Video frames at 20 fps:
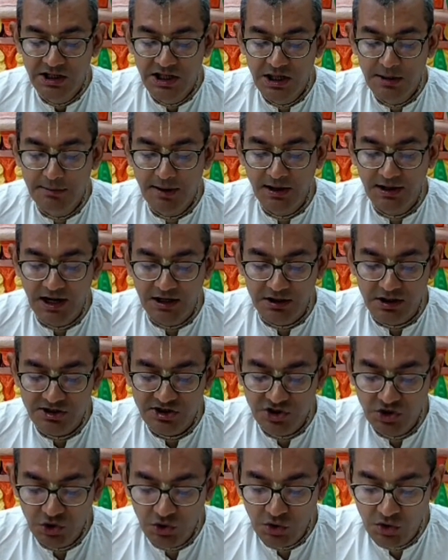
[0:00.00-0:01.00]
He may let
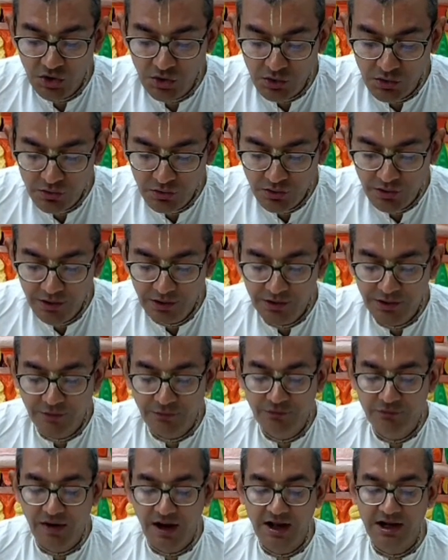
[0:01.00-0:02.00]
us know
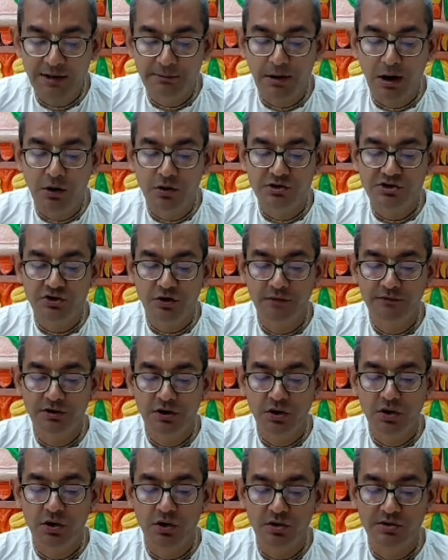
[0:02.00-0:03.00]
the whereabouts
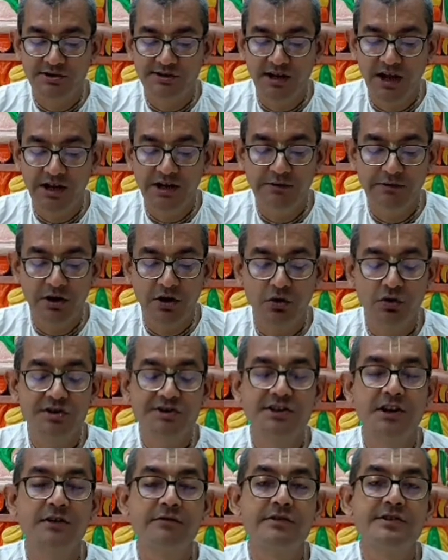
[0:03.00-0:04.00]
of the horse, anywhere on
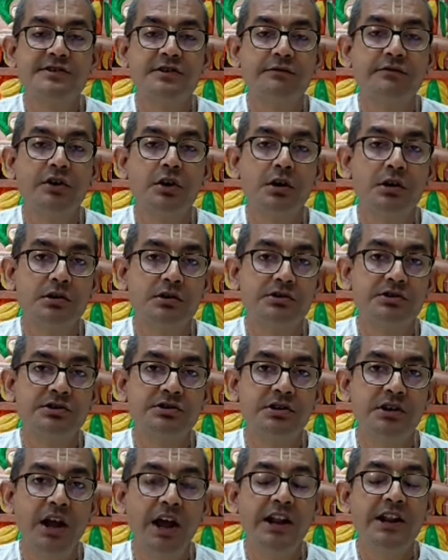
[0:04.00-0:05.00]
the surface of the
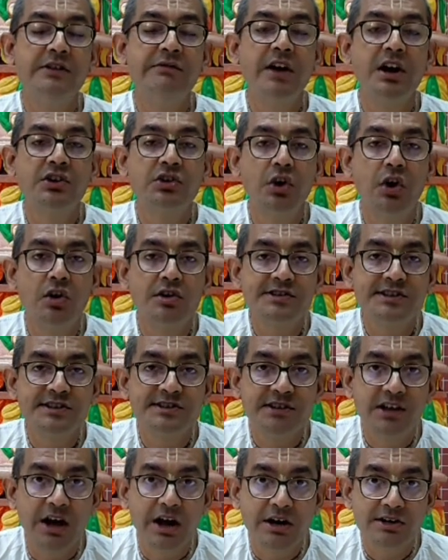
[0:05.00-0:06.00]
earth. Anywhere the horse
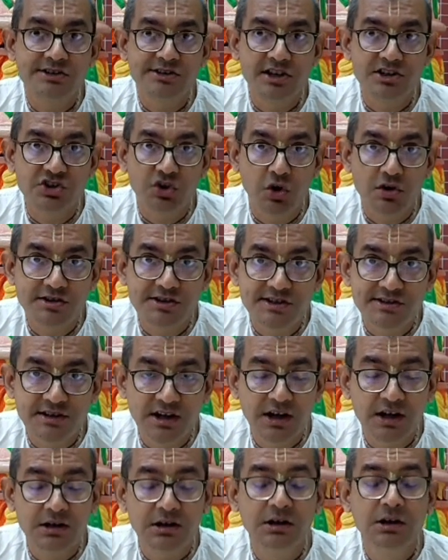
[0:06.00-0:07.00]
is there, such horse is
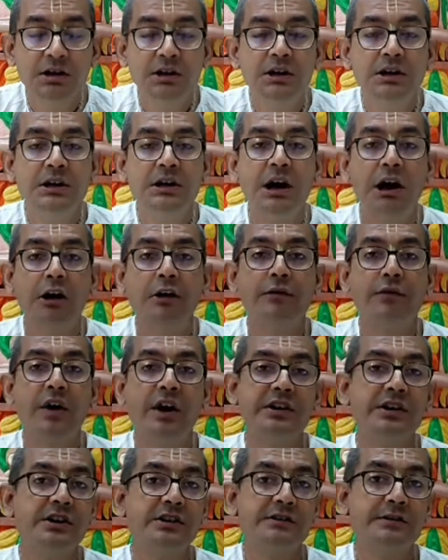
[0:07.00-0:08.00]
there, I'll
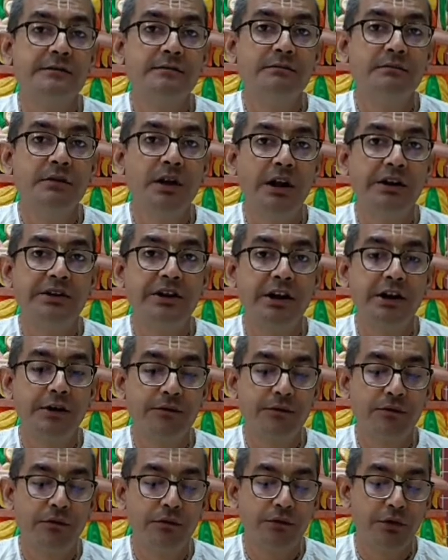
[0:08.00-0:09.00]
find it and get
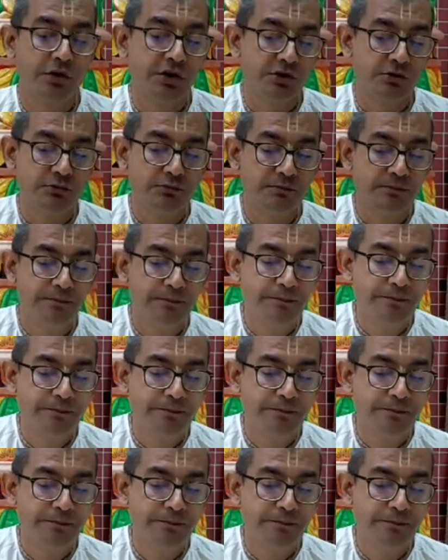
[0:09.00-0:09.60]
it for you.